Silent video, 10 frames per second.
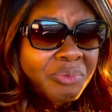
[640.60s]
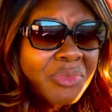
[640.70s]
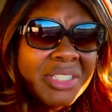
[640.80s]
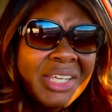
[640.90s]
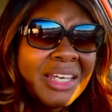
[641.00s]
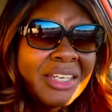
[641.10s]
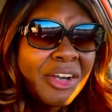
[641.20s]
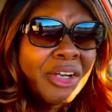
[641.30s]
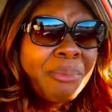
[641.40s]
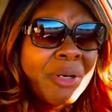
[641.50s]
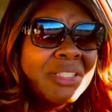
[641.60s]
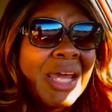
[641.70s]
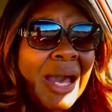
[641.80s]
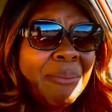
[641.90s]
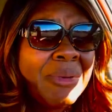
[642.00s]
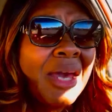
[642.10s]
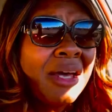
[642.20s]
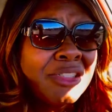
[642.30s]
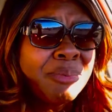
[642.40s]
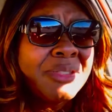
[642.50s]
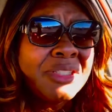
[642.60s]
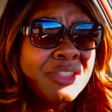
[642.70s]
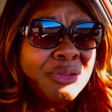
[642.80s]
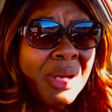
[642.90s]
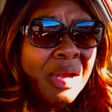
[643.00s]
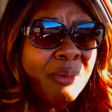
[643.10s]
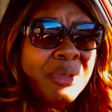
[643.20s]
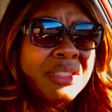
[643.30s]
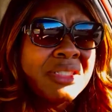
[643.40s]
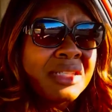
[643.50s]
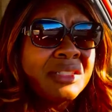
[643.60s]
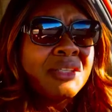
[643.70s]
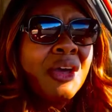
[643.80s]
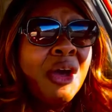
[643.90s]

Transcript: taking care of the person. I'm not 100% sure how it works in Texas.